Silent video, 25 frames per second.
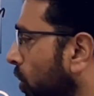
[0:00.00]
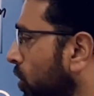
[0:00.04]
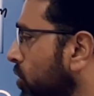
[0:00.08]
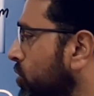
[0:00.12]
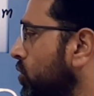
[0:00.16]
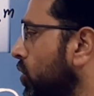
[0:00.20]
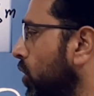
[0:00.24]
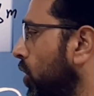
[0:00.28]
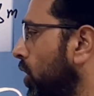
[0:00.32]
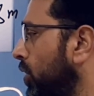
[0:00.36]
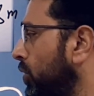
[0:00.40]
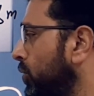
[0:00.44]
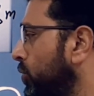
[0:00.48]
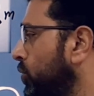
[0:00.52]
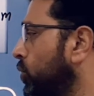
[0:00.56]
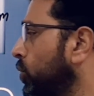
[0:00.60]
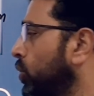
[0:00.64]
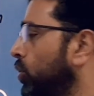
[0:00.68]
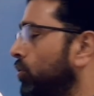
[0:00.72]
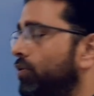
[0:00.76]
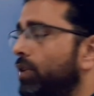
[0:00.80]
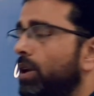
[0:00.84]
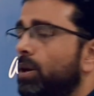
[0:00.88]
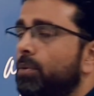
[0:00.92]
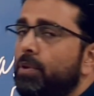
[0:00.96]
force on
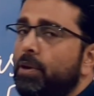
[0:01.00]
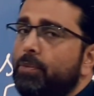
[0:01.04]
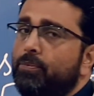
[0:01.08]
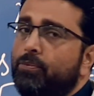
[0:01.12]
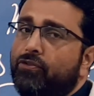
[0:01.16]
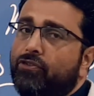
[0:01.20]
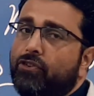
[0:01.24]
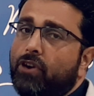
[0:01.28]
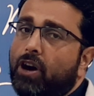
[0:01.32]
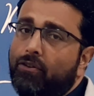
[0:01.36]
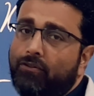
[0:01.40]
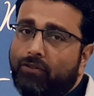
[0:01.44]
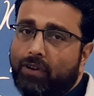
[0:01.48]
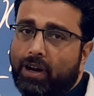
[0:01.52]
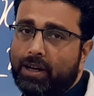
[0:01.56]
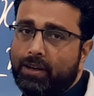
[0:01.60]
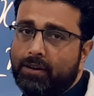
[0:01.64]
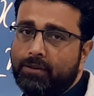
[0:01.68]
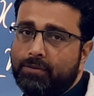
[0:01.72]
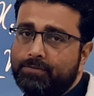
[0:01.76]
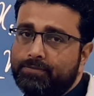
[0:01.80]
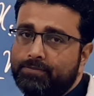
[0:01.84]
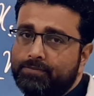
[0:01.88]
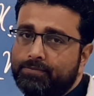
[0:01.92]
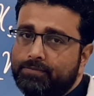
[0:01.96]
2 will be from
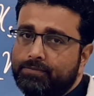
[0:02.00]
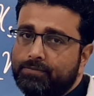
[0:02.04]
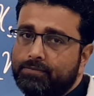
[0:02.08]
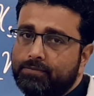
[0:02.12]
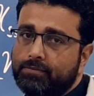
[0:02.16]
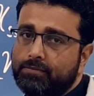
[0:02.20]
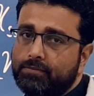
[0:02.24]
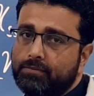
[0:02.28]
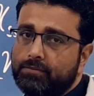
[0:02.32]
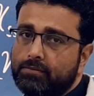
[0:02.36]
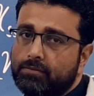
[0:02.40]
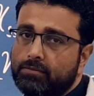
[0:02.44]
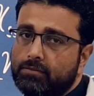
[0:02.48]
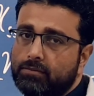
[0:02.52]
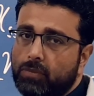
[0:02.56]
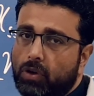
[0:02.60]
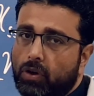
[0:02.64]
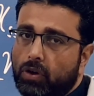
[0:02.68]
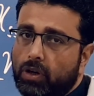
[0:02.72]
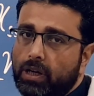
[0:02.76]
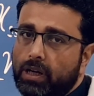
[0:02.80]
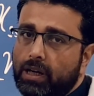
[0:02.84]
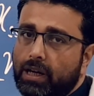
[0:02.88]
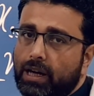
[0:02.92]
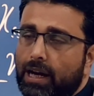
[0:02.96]
1.
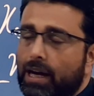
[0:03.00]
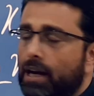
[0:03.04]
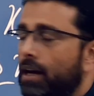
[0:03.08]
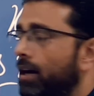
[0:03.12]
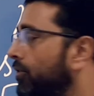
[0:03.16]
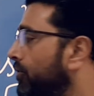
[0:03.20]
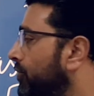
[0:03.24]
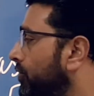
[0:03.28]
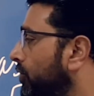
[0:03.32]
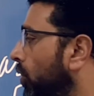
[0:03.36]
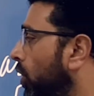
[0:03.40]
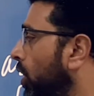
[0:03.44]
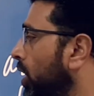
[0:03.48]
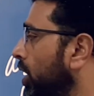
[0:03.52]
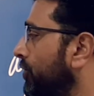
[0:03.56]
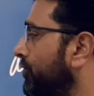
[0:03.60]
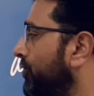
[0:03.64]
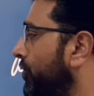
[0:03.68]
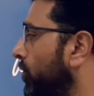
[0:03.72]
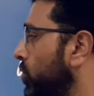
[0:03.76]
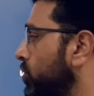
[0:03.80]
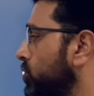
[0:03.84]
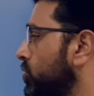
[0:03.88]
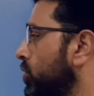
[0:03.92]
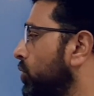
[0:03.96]
Okay only
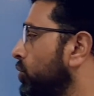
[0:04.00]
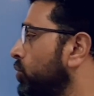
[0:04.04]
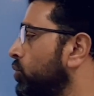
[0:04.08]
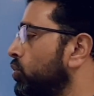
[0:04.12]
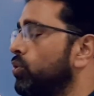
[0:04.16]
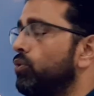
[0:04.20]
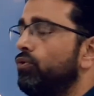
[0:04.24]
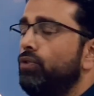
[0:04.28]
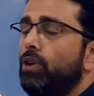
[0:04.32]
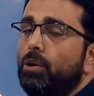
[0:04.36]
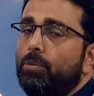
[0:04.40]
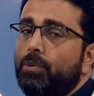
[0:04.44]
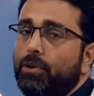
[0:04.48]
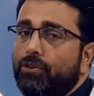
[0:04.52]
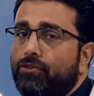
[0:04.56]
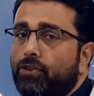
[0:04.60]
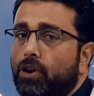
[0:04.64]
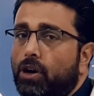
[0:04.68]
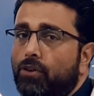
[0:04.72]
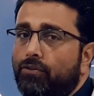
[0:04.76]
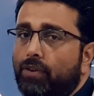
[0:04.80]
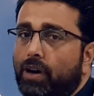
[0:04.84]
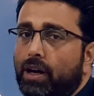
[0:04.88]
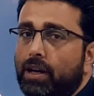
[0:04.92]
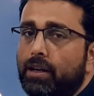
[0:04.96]
force on 2 will be
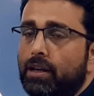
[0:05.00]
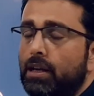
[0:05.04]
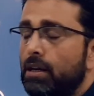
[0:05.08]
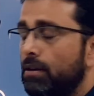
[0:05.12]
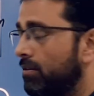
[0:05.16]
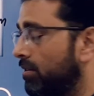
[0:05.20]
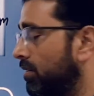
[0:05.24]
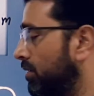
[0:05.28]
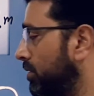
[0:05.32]
from 1.